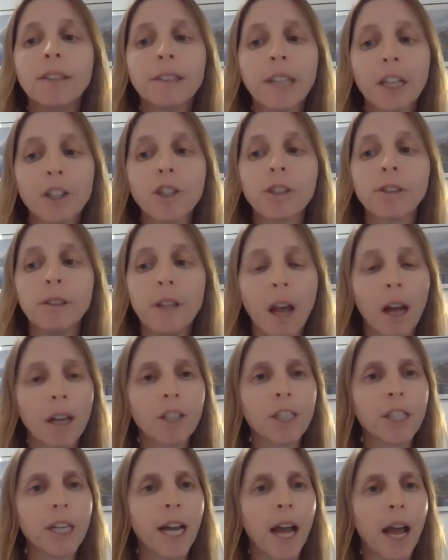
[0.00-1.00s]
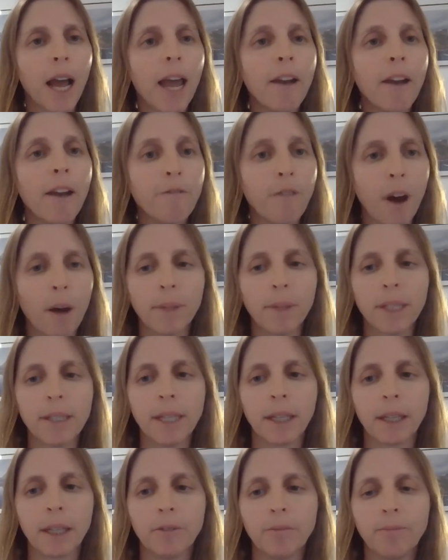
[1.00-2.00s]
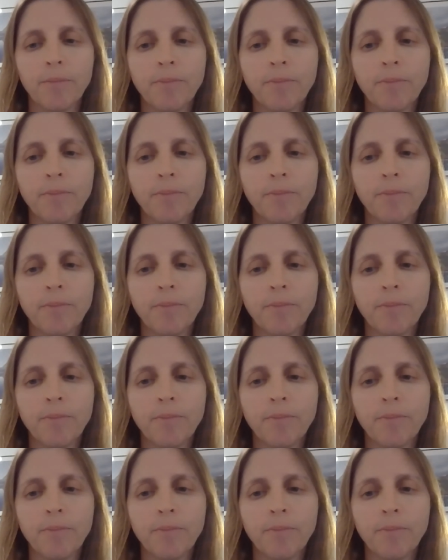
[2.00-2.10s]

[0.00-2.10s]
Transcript: such as nausea and vomiting.